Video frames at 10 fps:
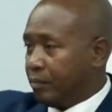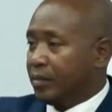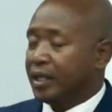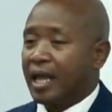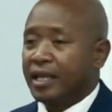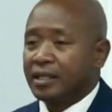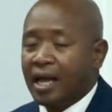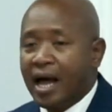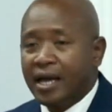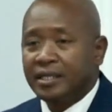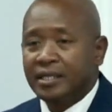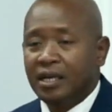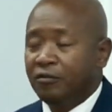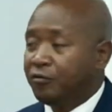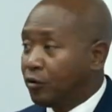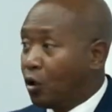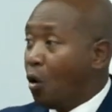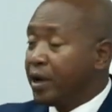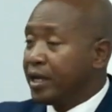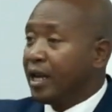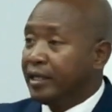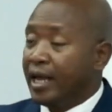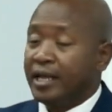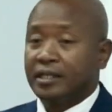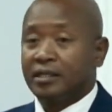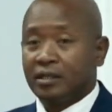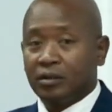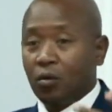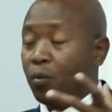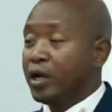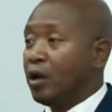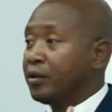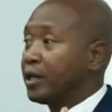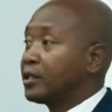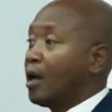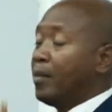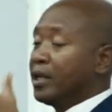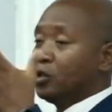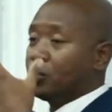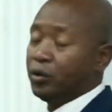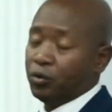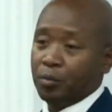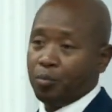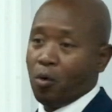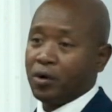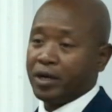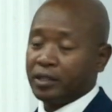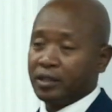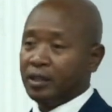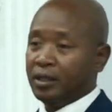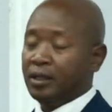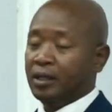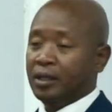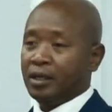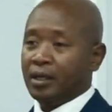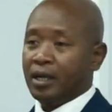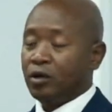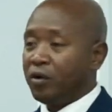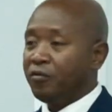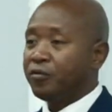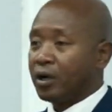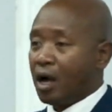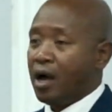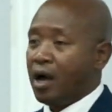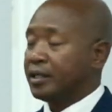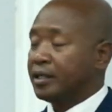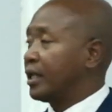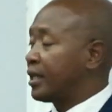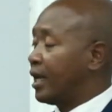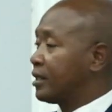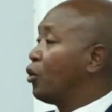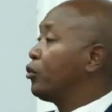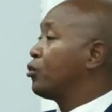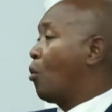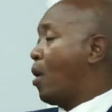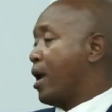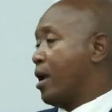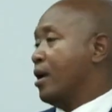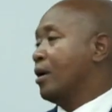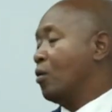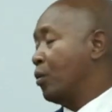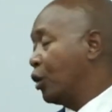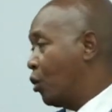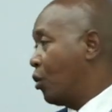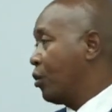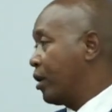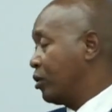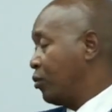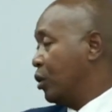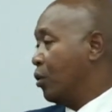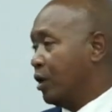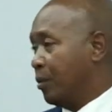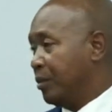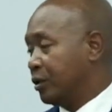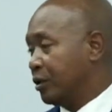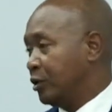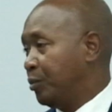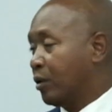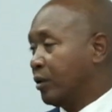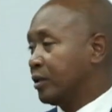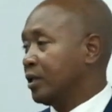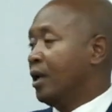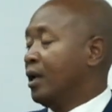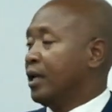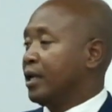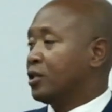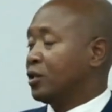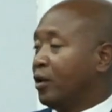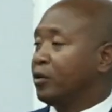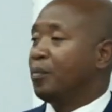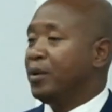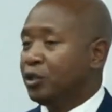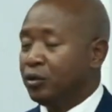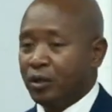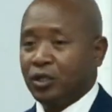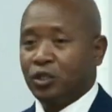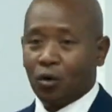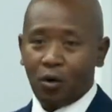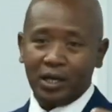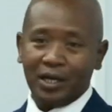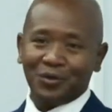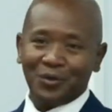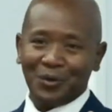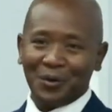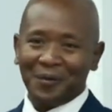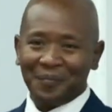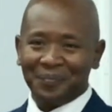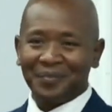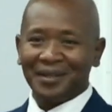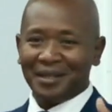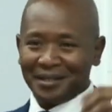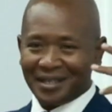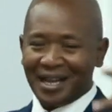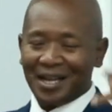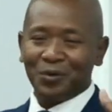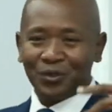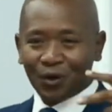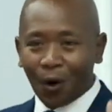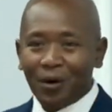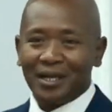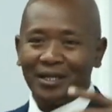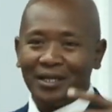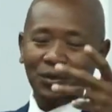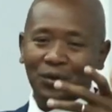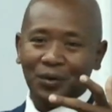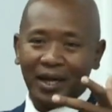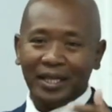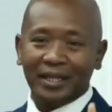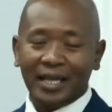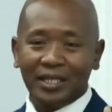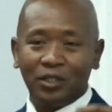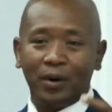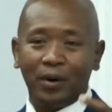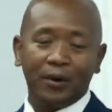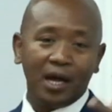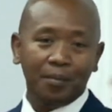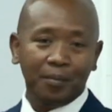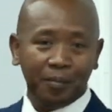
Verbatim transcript: that idea of going unless we know that somebody is going to support us. And we forgot that that's not the way we go, and we go on missions, because it's not the missionaries calling us to go. It is God who's calling us to go. And that is when we come